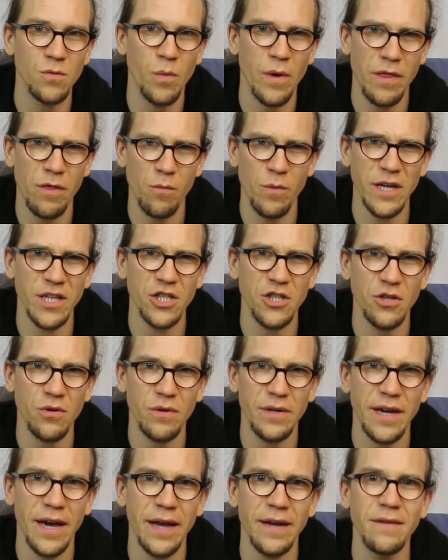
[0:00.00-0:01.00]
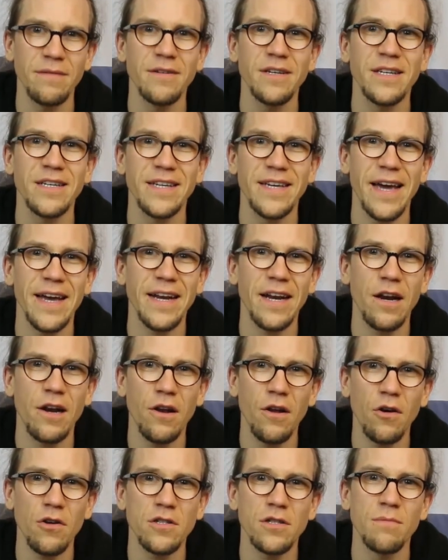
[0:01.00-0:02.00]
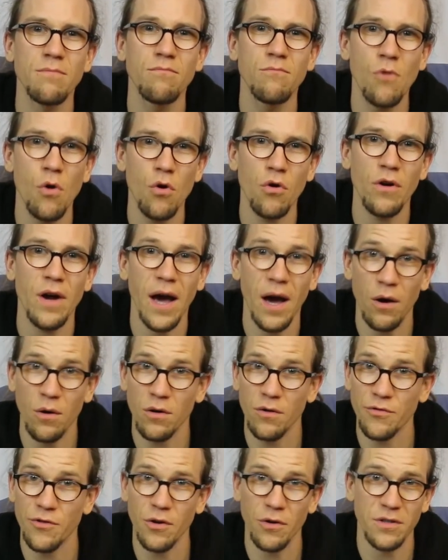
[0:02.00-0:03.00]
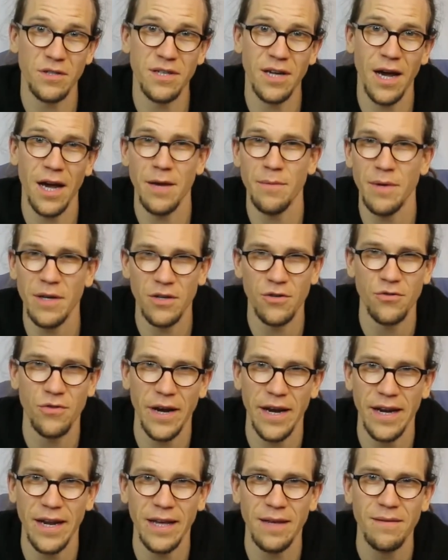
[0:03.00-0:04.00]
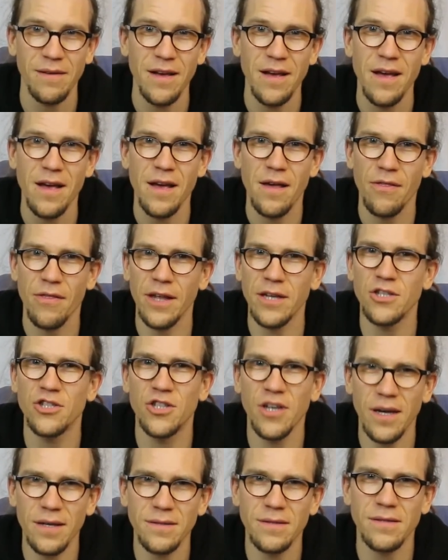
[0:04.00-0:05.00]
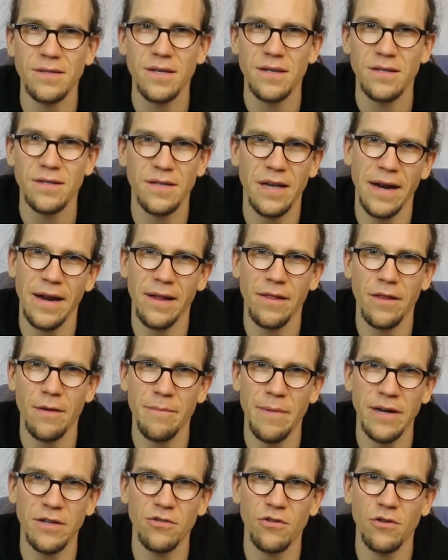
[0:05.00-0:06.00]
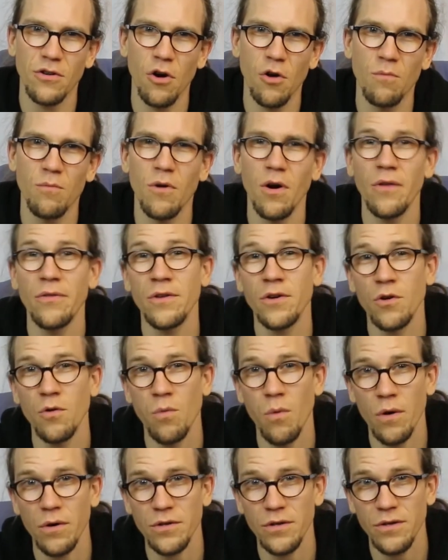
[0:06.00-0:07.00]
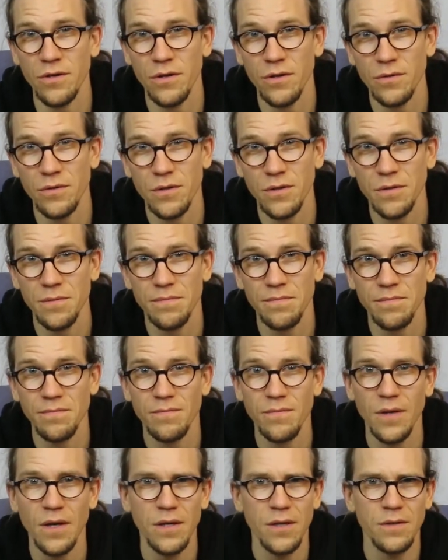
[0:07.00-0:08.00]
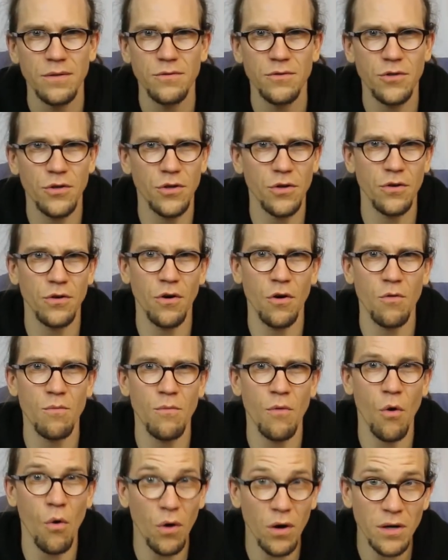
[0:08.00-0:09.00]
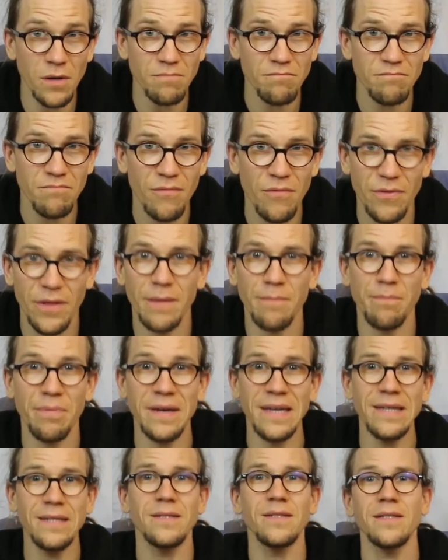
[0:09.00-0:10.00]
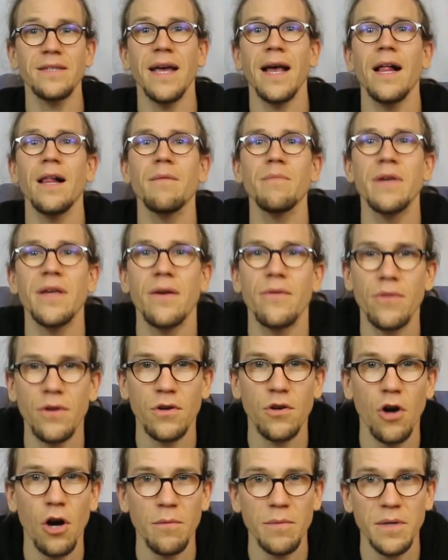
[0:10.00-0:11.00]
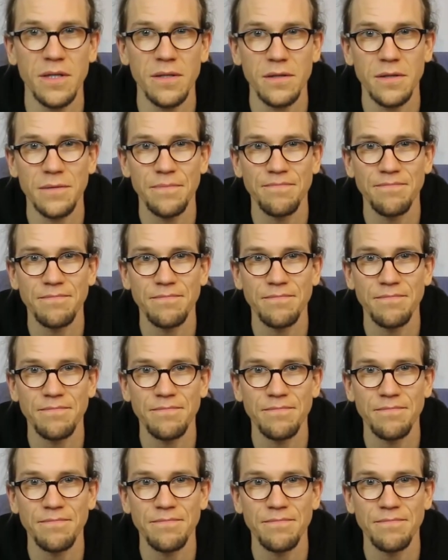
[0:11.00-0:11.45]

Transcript: with which you can get a lot more out of your timing training than just setting the metronome on the quarter notes. Do you know more? Then please tell me in the comments.